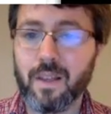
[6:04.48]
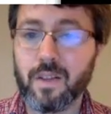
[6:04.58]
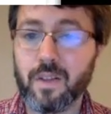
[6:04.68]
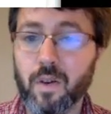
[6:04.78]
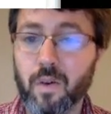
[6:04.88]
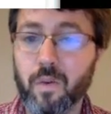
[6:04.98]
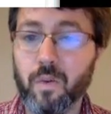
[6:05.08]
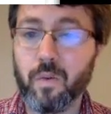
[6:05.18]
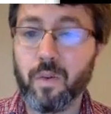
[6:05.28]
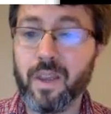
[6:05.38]

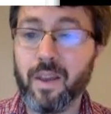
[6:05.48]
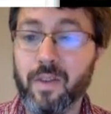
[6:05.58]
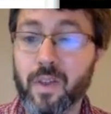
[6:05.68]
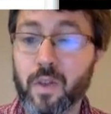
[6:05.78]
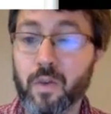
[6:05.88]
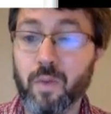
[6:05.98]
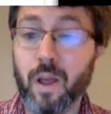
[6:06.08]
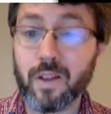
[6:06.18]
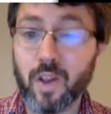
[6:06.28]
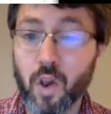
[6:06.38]
So we have either
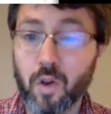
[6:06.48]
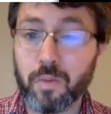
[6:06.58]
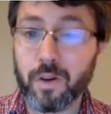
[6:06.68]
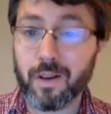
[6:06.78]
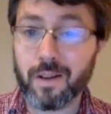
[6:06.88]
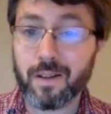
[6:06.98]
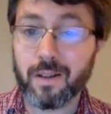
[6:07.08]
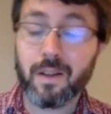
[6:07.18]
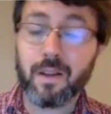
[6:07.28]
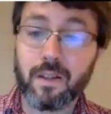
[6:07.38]
run codebook
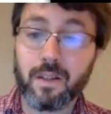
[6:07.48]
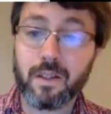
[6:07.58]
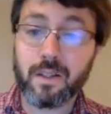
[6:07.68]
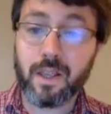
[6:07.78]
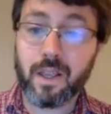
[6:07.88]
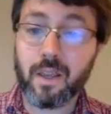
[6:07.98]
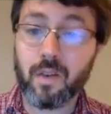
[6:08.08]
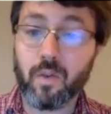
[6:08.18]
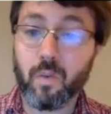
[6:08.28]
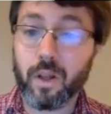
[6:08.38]
to
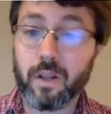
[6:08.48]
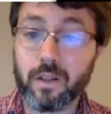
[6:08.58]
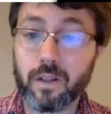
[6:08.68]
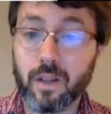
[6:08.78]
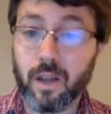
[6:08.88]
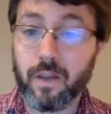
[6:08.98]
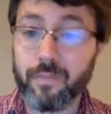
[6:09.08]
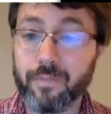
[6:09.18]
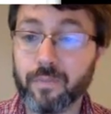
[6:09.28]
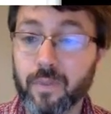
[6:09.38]
see
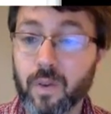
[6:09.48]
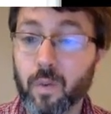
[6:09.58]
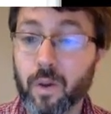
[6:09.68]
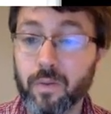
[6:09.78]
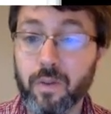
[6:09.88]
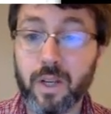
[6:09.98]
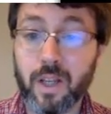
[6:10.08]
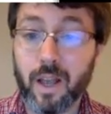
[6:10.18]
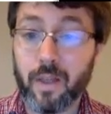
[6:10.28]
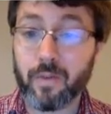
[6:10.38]
how
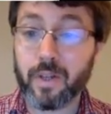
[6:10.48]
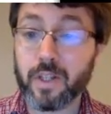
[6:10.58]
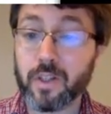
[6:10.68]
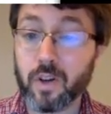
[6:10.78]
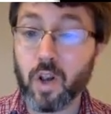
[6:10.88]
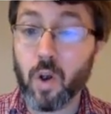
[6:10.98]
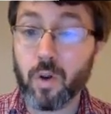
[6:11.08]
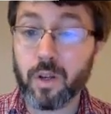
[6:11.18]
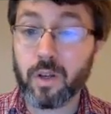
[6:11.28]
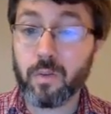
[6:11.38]
the regions are
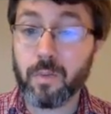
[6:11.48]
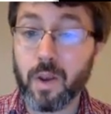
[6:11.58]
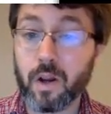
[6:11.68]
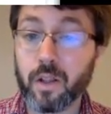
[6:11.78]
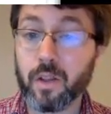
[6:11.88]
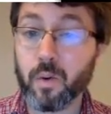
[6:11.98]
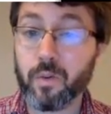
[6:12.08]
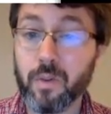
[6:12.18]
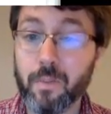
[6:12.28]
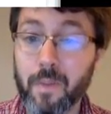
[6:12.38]
coded numerically, or
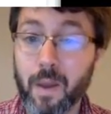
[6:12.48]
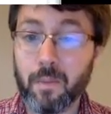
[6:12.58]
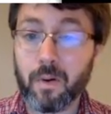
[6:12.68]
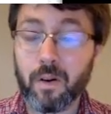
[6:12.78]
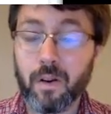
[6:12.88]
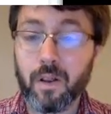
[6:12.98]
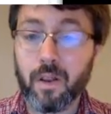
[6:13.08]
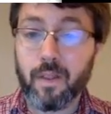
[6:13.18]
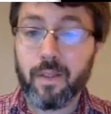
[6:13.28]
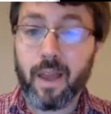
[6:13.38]
remember
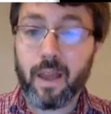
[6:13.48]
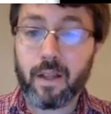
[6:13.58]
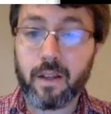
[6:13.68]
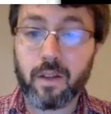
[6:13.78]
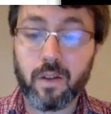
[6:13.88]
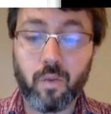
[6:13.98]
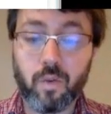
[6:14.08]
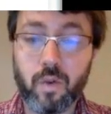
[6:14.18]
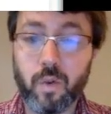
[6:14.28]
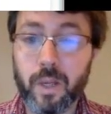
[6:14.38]
that
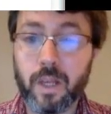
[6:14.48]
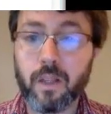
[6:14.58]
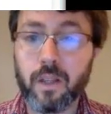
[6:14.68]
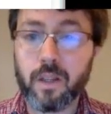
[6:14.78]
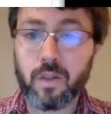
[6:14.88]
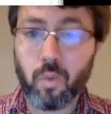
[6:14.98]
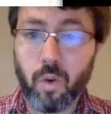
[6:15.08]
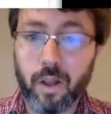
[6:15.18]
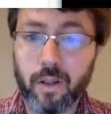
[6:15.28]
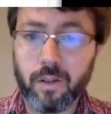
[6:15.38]
New England is
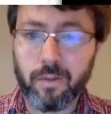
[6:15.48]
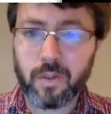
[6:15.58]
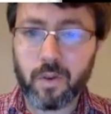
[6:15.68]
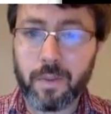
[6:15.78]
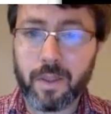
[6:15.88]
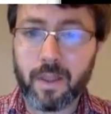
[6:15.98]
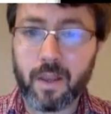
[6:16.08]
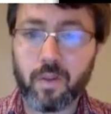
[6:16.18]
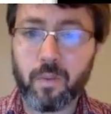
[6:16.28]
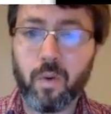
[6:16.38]
1, so we make
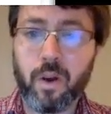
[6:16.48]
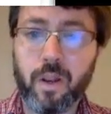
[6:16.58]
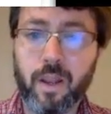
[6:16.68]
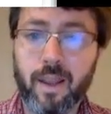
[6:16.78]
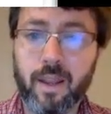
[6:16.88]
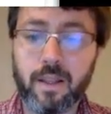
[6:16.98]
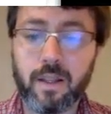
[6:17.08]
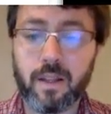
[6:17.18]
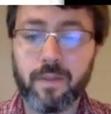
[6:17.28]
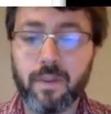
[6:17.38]
that group 1,
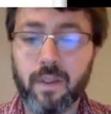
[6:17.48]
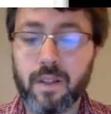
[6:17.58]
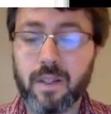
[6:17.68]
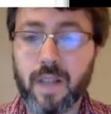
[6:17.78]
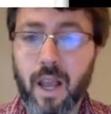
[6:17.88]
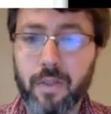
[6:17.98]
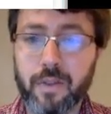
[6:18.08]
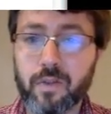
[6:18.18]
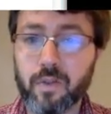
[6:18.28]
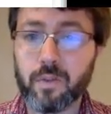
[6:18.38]
and the South
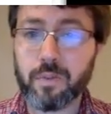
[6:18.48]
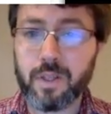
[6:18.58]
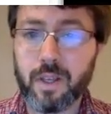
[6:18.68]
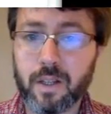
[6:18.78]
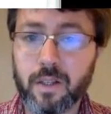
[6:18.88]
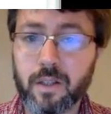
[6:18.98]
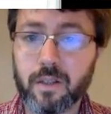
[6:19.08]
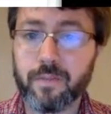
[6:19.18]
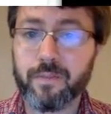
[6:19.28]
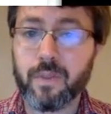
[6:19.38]
is group 6.